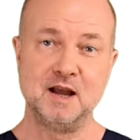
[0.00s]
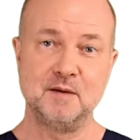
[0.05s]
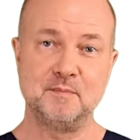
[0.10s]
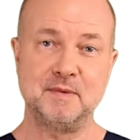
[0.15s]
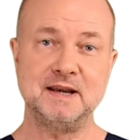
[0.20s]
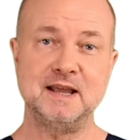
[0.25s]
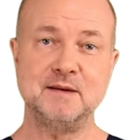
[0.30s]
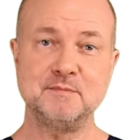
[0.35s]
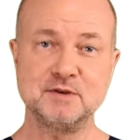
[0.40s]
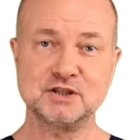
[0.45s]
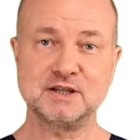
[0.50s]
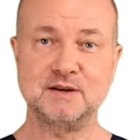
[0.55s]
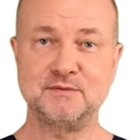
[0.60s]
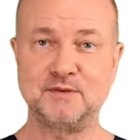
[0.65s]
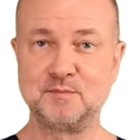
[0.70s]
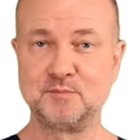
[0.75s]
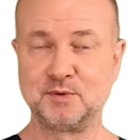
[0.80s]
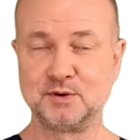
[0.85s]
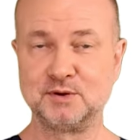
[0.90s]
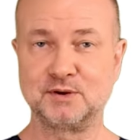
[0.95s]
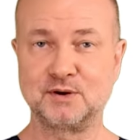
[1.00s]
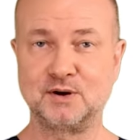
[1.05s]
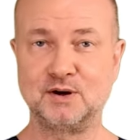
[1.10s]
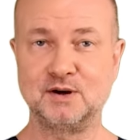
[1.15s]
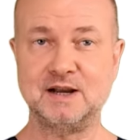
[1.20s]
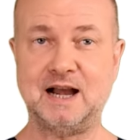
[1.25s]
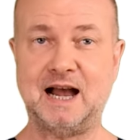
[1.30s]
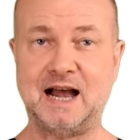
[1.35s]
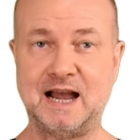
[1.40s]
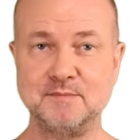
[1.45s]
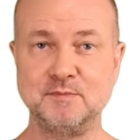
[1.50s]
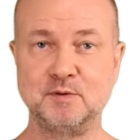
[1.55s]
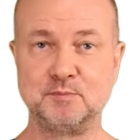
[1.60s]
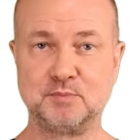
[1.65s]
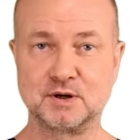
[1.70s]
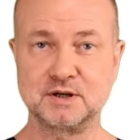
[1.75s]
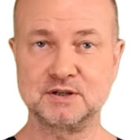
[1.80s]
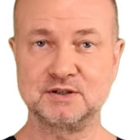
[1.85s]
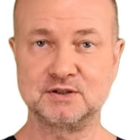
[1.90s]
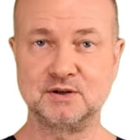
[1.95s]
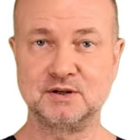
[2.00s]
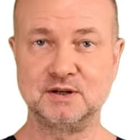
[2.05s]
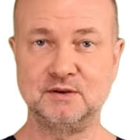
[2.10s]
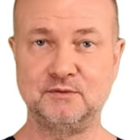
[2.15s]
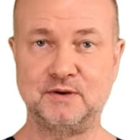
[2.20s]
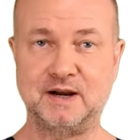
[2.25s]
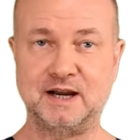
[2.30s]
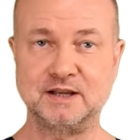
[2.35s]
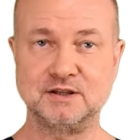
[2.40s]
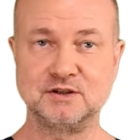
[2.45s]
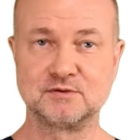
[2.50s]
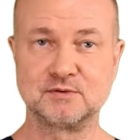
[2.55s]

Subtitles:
My name is Stefan Buntrock. I'm a board-certified